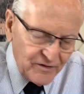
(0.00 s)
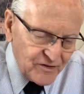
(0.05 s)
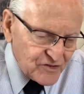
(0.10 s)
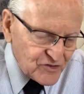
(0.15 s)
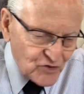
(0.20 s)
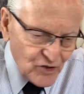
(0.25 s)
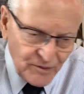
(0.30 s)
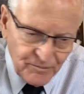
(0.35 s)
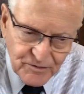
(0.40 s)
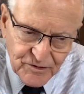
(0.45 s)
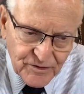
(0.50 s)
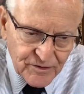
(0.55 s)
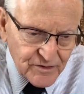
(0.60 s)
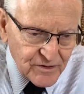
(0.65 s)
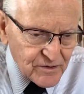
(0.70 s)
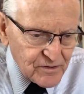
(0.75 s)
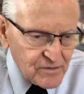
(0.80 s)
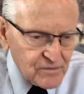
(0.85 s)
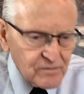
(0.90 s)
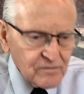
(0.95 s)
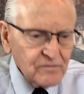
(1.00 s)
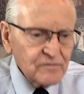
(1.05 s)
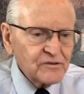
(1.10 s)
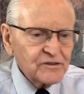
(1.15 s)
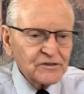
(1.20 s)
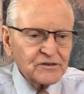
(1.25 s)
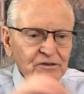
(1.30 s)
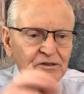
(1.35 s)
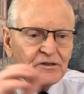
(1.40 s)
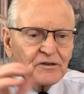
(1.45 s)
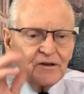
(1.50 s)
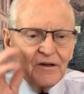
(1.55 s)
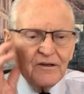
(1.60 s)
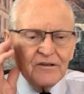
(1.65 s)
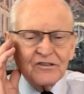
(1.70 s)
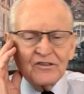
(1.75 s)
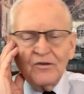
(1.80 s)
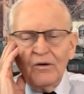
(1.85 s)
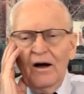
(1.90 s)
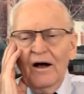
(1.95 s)
the scriptures, 1
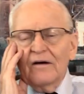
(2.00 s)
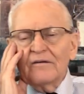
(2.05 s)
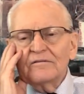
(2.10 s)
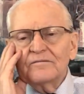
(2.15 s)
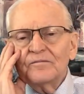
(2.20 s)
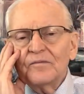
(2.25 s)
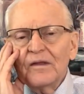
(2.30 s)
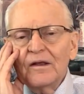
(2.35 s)
Corinthians 12.